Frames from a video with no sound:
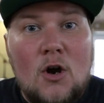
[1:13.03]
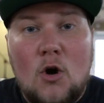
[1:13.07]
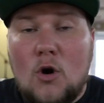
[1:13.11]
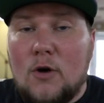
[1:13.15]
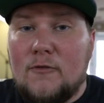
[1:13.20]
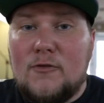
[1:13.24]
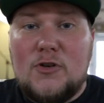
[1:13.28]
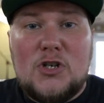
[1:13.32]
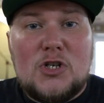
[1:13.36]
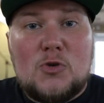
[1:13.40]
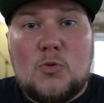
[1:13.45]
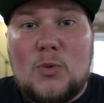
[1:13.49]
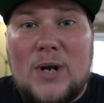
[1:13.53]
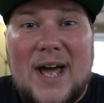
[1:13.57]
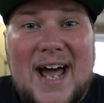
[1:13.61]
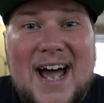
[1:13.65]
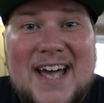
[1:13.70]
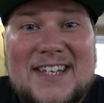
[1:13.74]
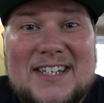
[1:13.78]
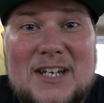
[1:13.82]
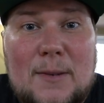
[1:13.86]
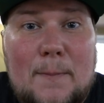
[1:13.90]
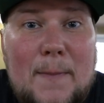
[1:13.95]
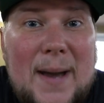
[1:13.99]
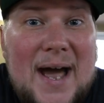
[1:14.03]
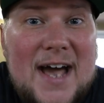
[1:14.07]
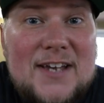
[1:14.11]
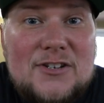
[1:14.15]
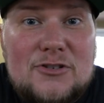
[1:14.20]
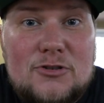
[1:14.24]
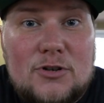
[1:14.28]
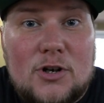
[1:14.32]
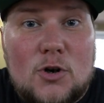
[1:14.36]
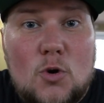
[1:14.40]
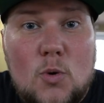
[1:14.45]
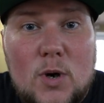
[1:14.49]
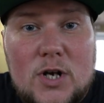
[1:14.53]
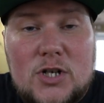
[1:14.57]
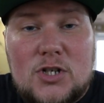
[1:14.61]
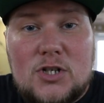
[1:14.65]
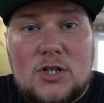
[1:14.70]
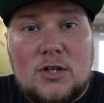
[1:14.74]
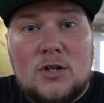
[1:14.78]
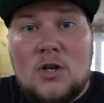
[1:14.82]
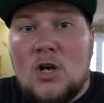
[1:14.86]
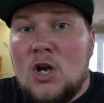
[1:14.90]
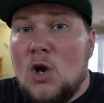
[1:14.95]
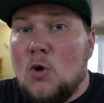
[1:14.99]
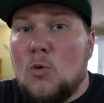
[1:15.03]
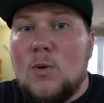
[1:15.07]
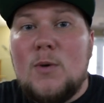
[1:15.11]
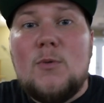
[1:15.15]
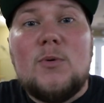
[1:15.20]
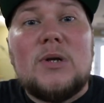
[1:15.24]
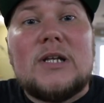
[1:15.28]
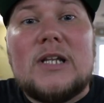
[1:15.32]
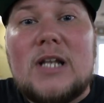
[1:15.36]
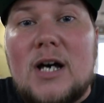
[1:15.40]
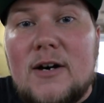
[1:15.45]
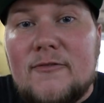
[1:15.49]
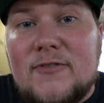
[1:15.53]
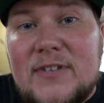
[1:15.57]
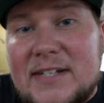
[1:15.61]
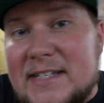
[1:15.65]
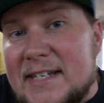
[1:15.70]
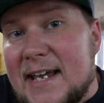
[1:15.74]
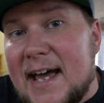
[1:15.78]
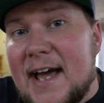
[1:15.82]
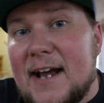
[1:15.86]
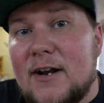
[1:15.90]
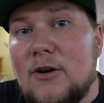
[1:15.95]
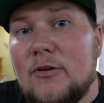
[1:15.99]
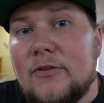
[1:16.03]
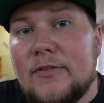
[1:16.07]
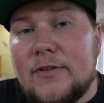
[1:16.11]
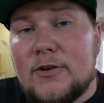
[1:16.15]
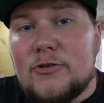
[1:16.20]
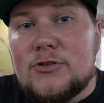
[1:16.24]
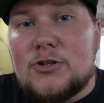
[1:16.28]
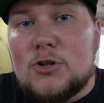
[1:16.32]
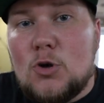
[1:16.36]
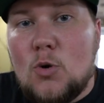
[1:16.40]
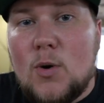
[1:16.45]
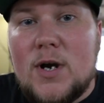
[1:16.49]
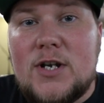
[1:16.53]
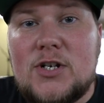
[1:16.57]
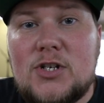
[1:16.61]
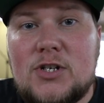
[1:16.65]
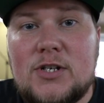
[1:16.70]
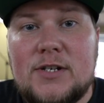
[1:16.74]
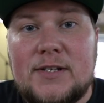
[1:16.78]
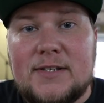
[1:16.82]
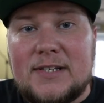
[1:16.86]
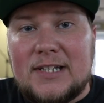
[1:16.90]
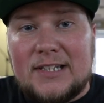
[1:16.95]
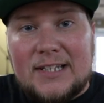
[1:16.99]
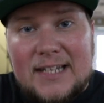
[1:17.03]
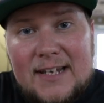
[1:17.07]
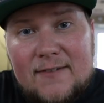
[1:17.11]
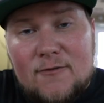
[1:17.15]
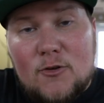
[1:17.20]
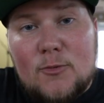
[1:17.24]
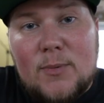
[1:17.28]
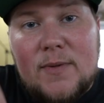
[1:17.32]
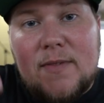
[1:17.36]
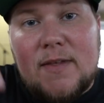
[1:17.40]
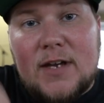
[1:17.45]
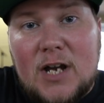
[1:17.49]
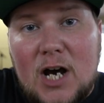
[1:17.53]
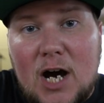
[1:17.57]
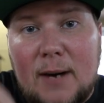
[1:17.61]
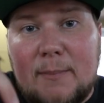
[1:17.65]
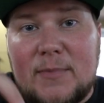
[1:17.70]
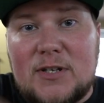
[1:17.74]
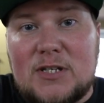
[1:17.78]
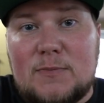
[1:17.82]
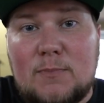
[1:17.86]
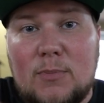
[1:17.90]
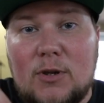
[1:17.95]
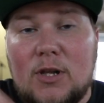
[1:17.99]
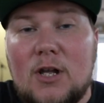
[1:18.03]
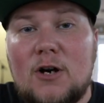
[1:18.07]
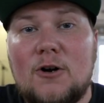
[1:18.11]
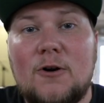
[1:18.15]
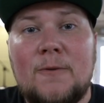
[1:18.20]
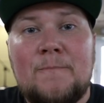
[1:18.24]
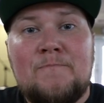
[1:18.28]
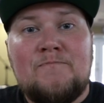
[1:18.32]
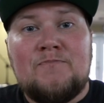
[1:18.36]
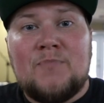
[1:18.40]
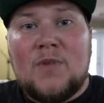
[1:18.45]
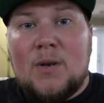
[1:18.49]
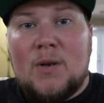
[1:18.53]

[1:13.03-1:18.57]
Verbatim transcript: or if you just want to ask a pastor a question, we would love to tackle those questions. Leave them in the comments below.